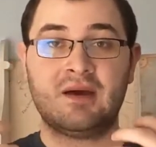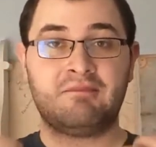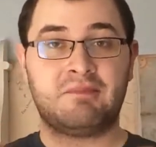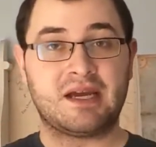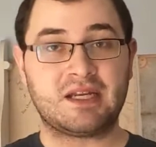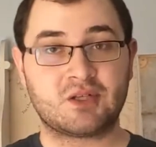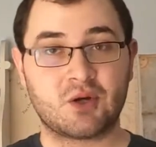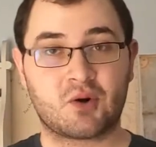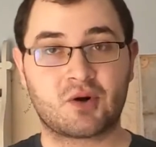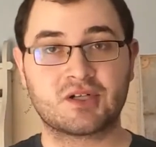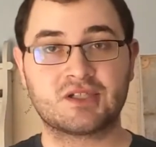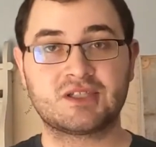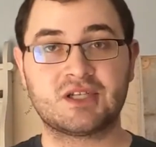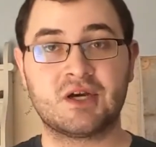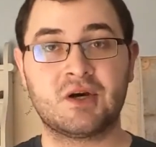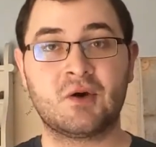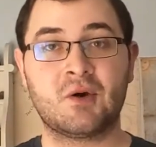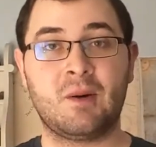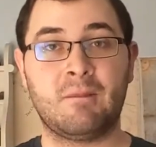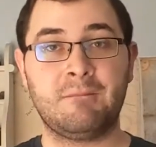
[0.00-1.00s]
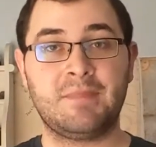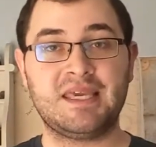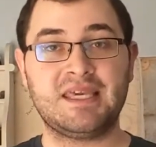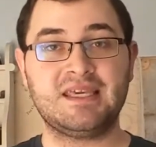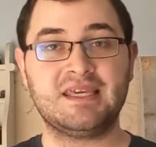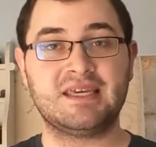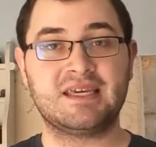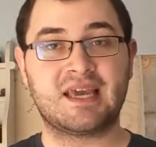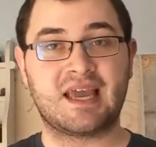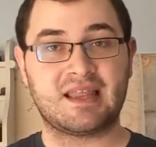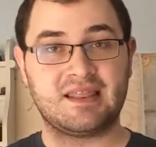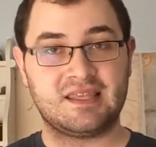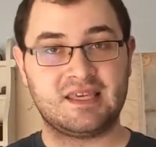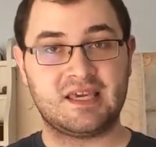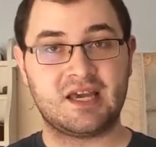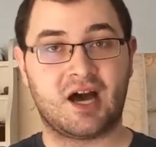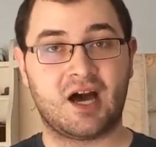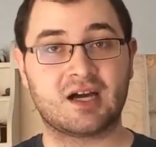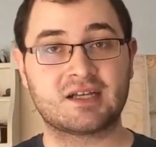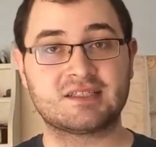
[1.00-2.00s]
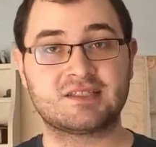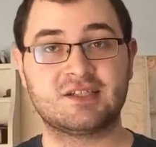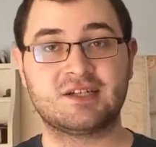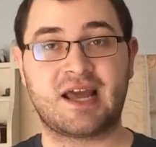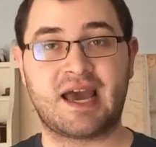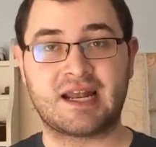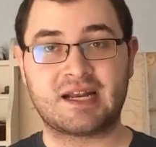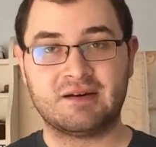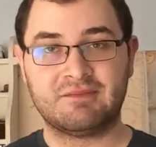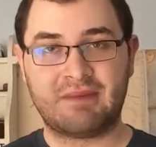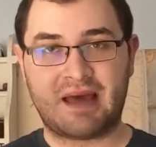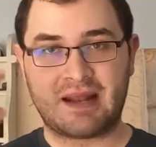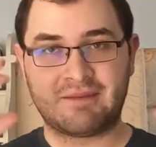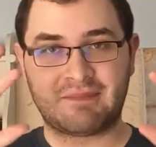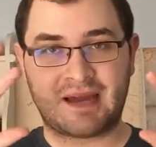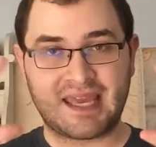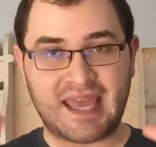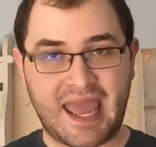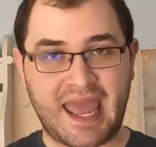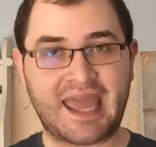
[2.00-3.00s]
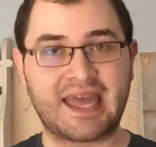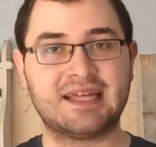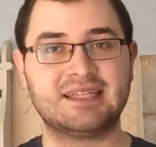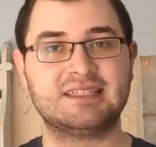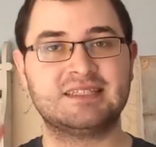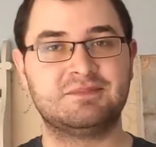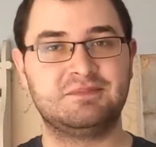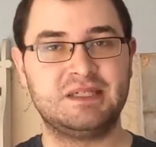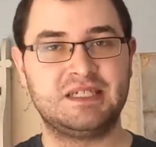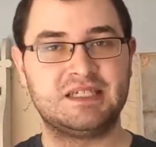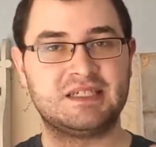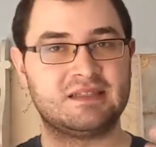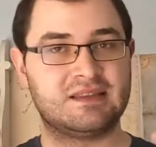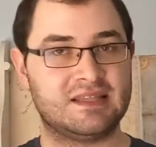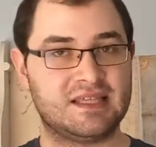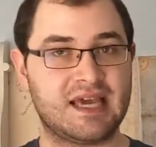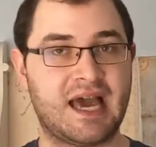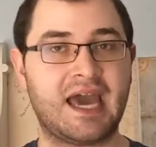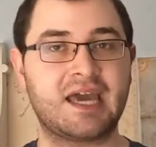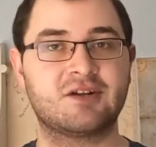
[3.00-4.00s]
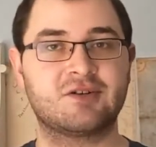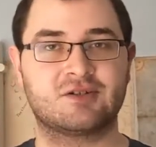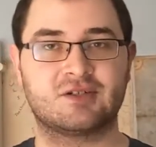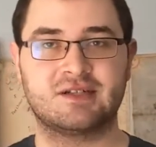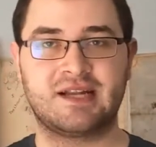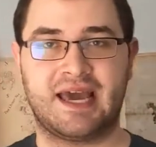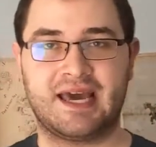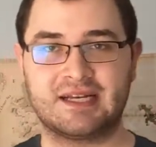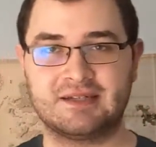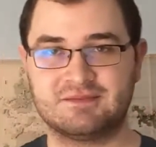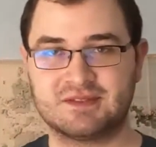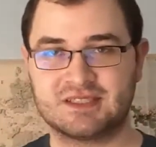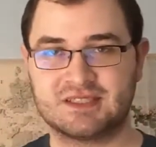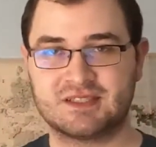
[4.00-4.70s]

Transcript: my torso being the oxygen atom and my hands being the hydrogen atoms.